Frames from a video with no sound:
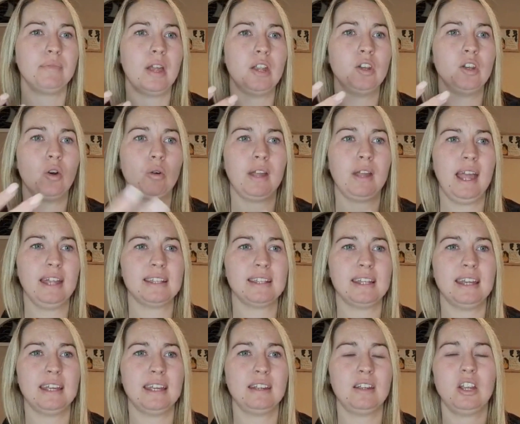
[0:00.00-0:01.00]
not
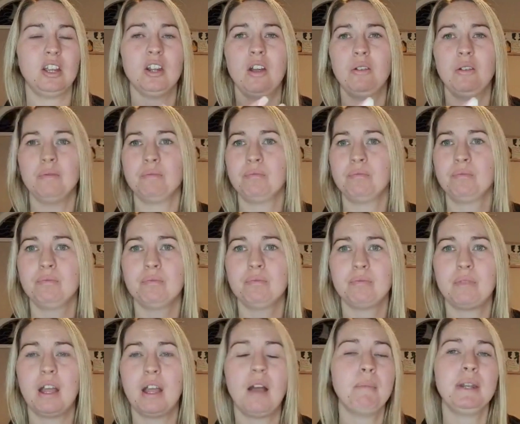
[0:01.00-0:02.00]
getting, you know,
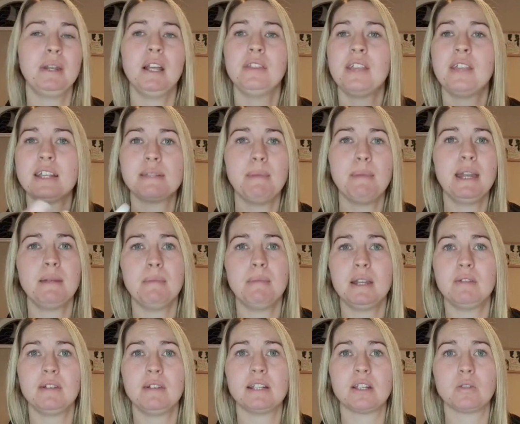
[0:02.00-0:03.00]
I mean, there's many,
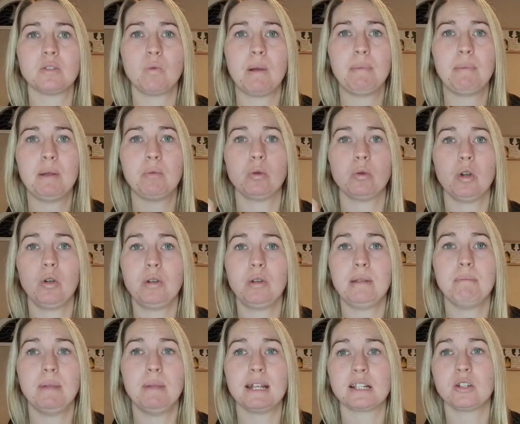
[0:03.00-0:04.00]
many reasons why people would only
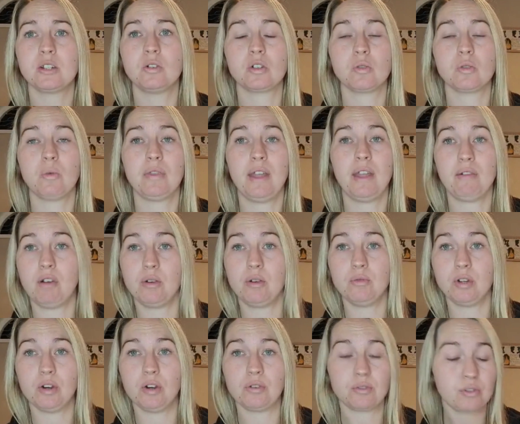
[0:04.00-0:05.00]
mix dogs with their own
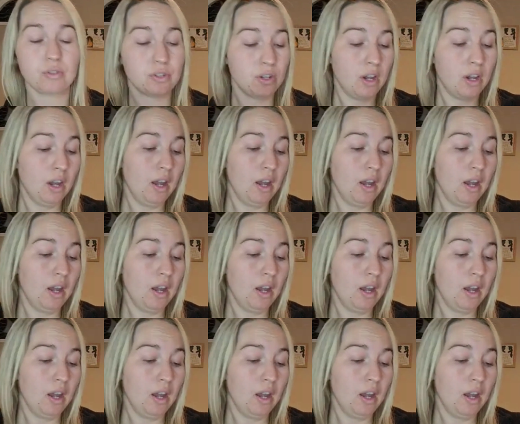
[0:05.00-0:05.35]
dogs,